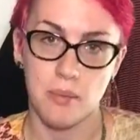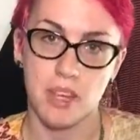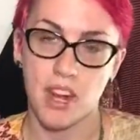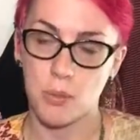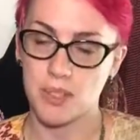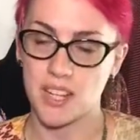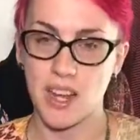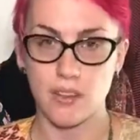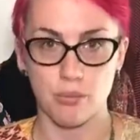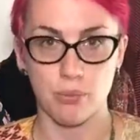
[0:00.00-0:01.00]
It helps to
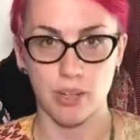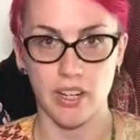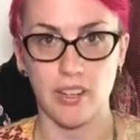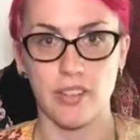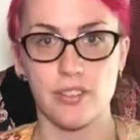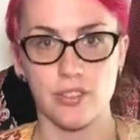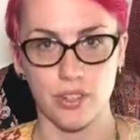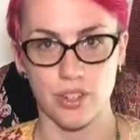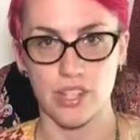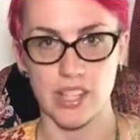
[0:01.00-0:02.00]
kind of bring the
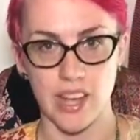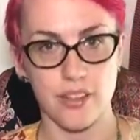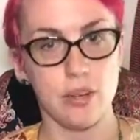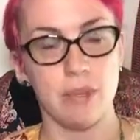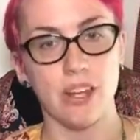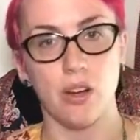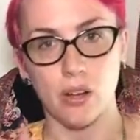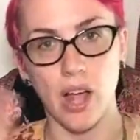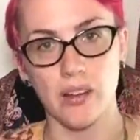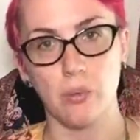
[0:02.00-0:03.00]
skirt together and make it
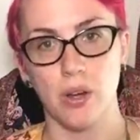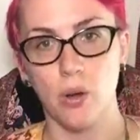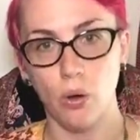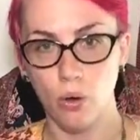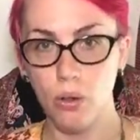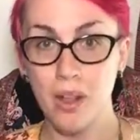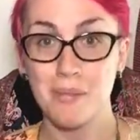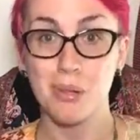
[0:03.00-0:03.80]
all kind of one whole.